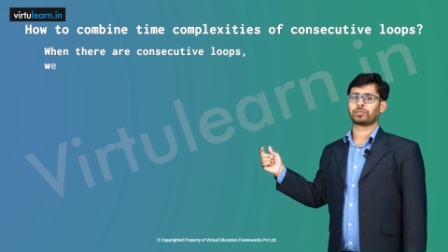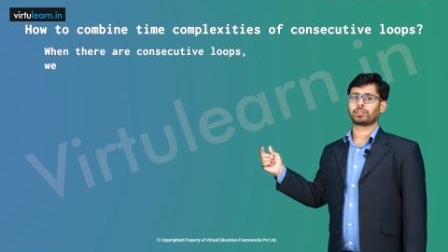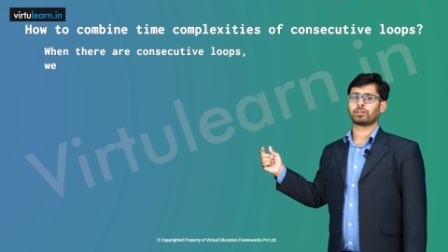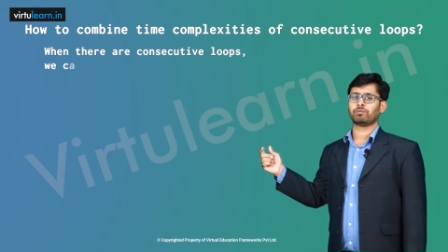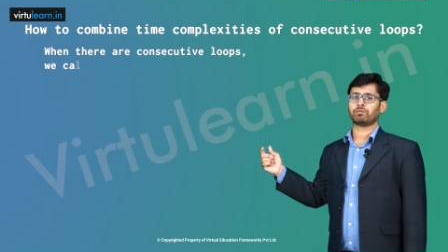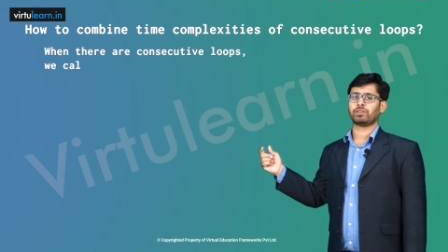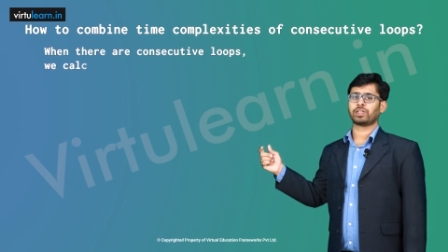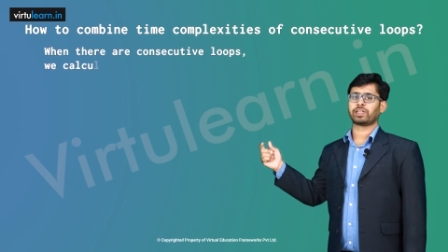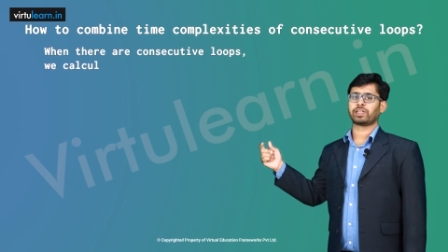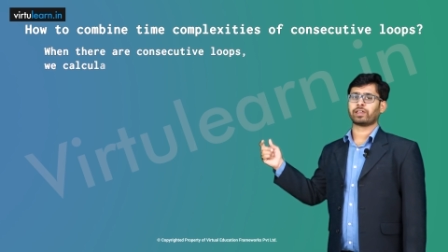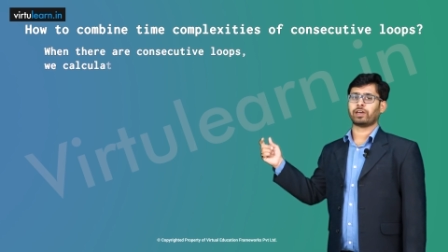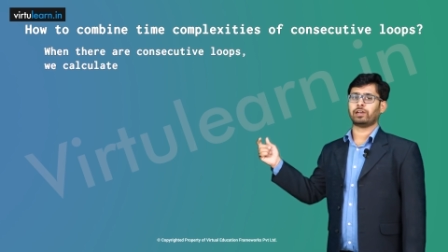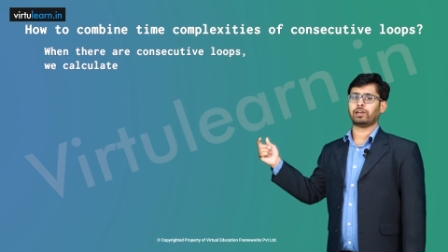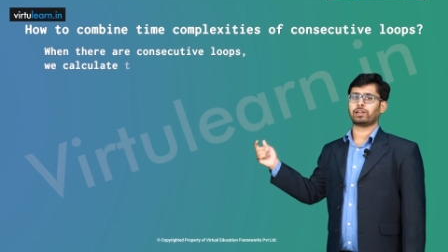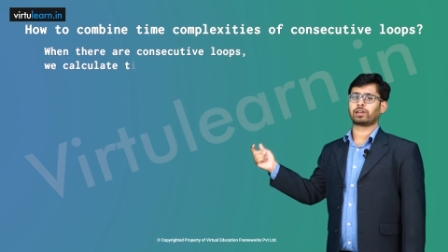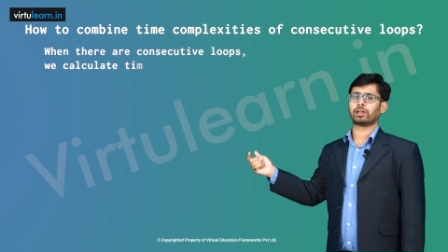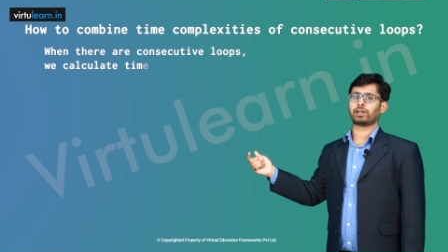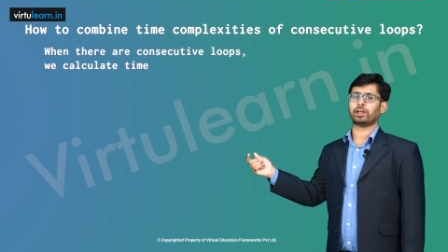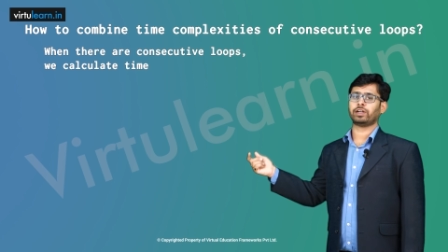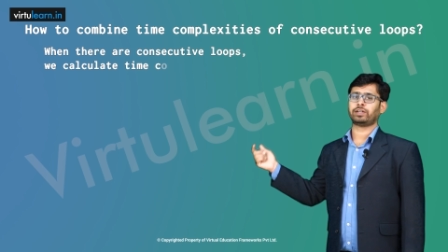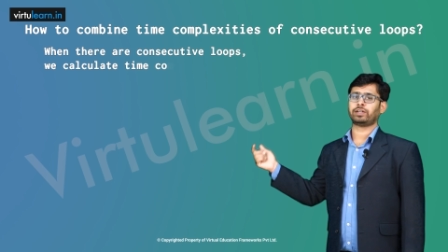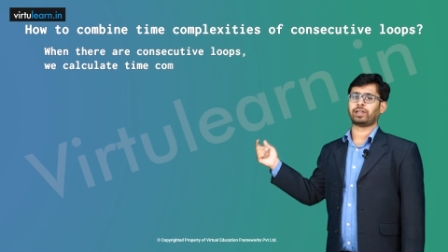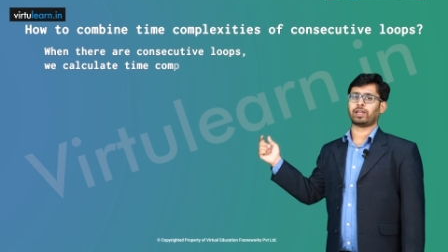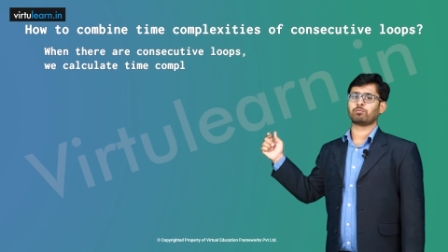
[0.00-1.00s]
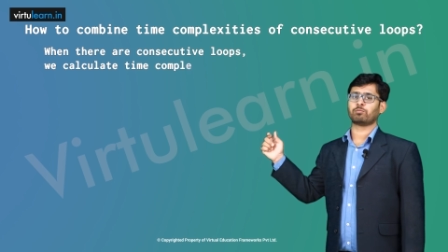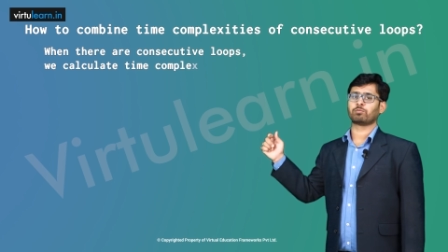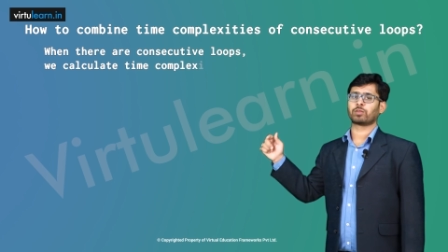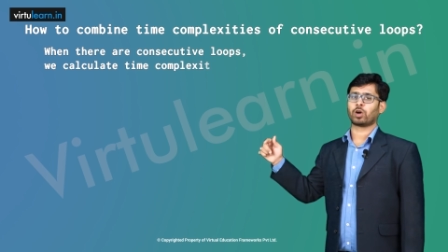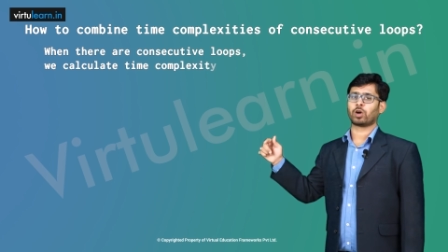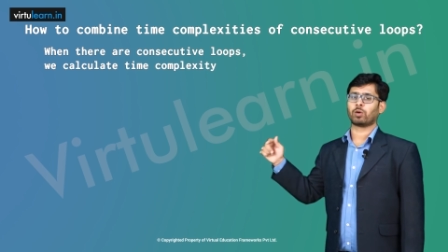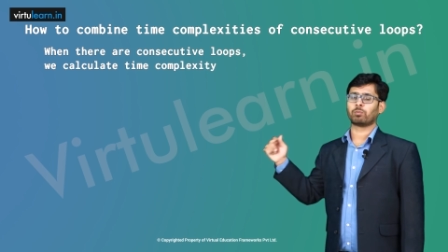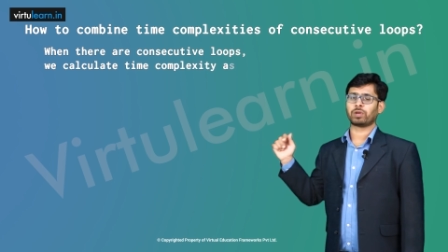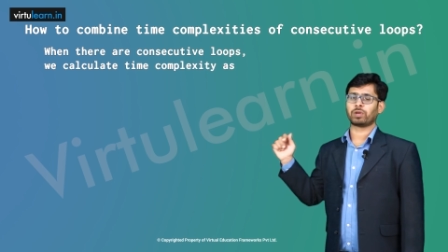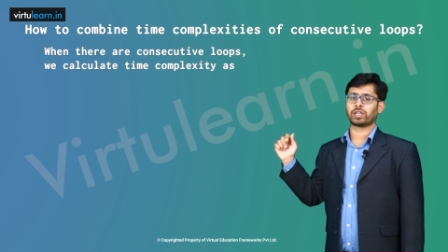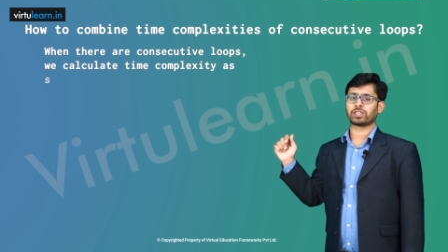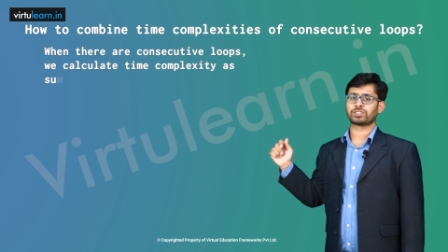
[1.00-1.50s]
we calculate time
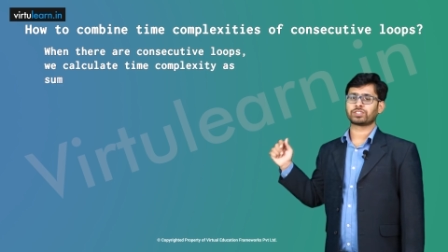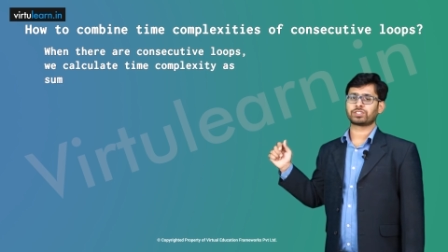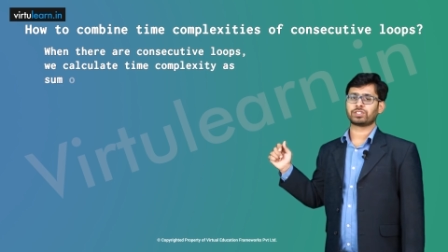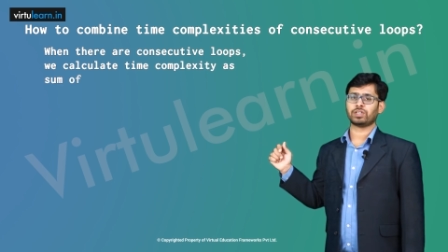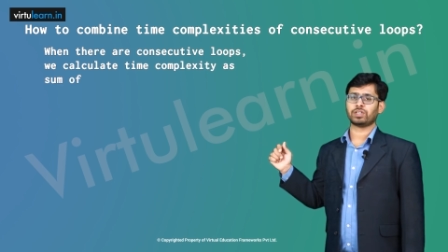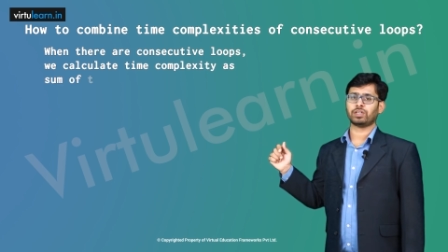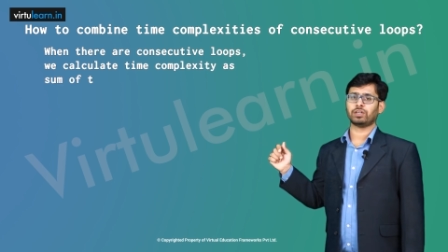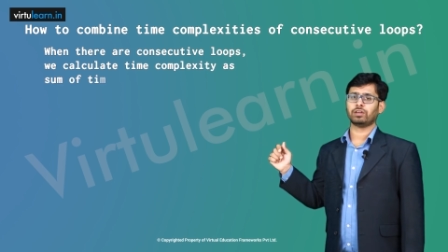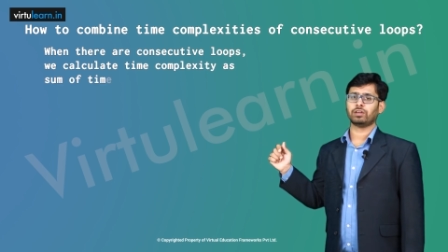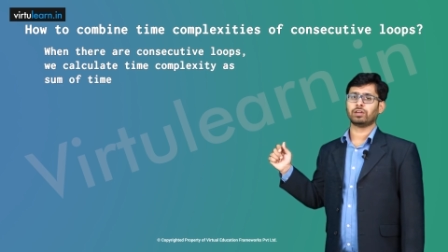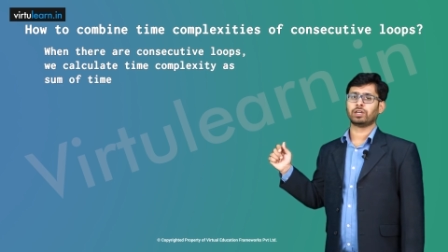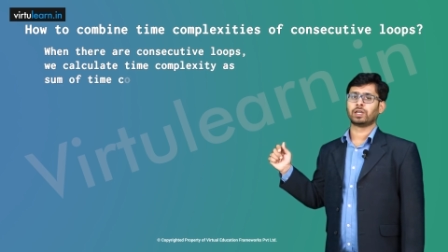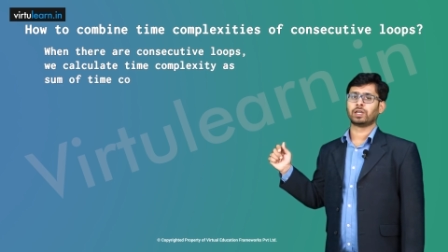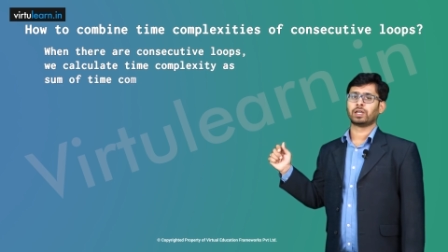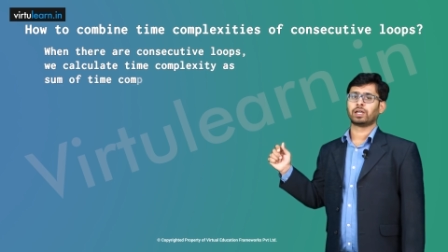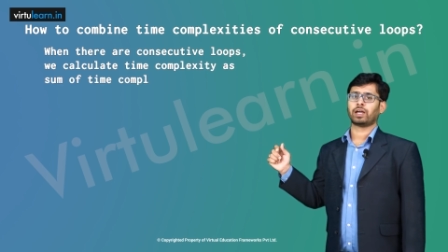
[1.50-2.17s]
complexity